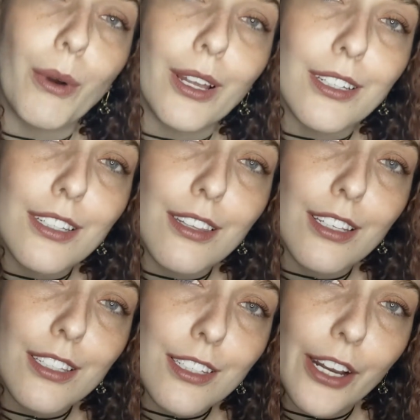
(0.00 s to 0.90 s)
want
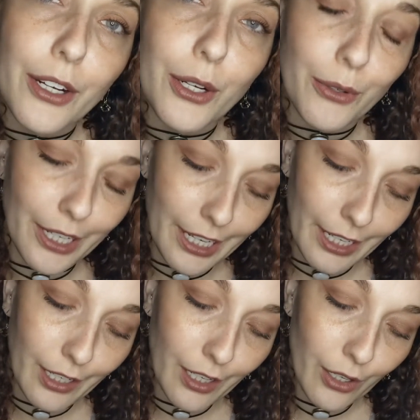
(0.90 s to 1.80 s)
this tarot
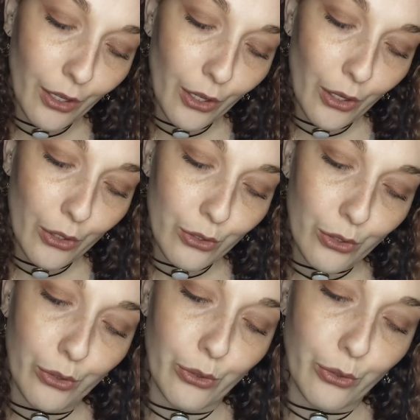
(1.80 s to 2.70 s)
reading
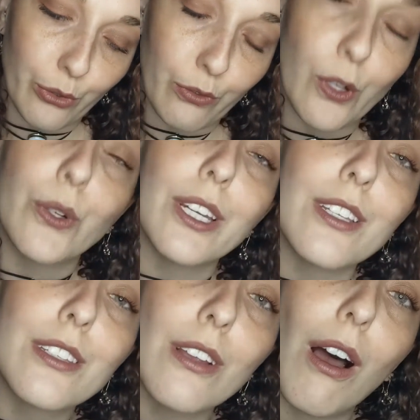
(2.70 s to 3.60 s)
to
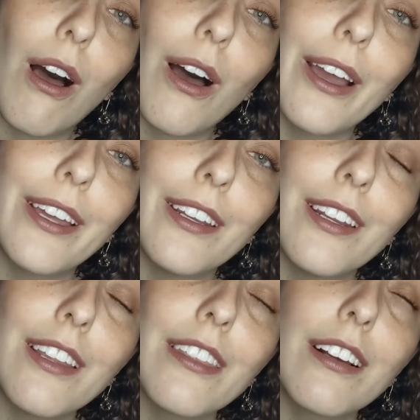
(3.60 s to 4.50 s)
focus on
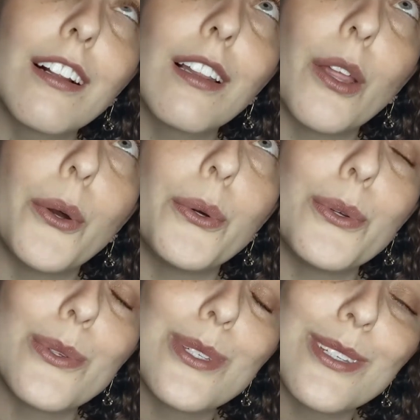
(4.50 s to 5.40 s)
the
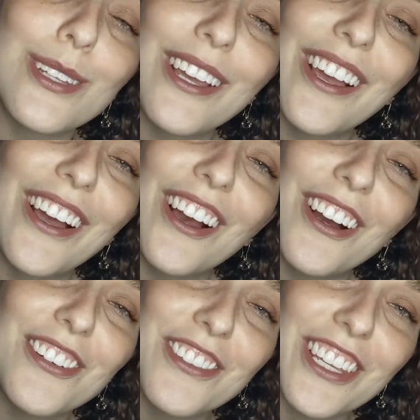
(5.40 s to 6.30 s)
close
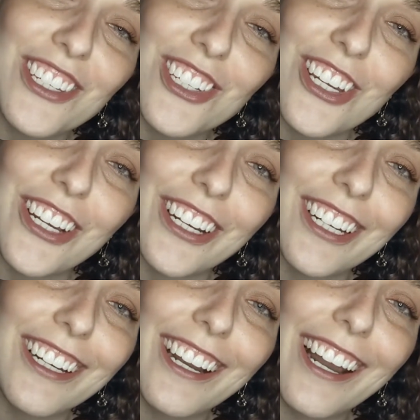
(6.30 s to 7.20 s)
of this
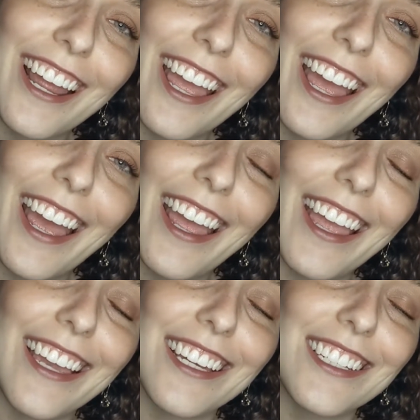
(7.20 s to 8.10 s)
year
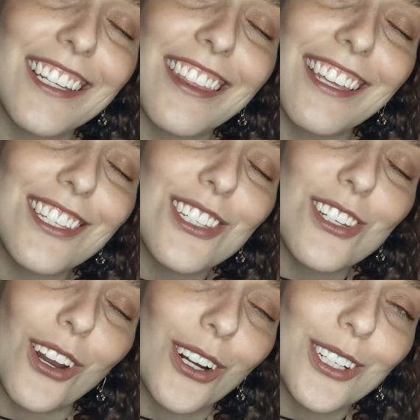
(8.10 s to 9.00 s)
and the
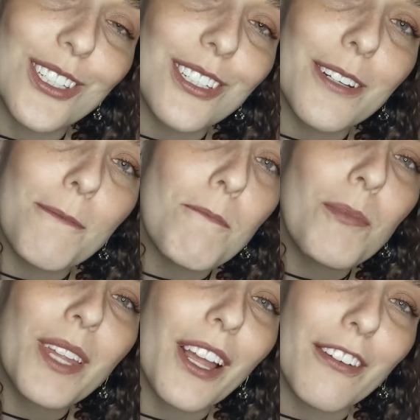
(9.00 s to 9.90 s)
start
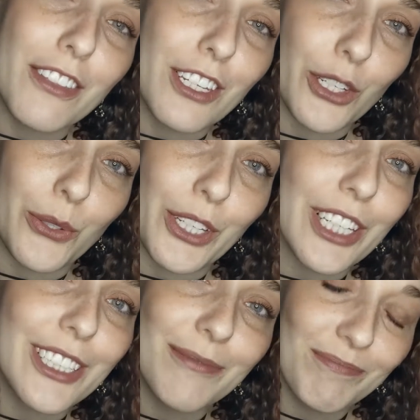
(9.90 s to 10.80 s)
of the new year.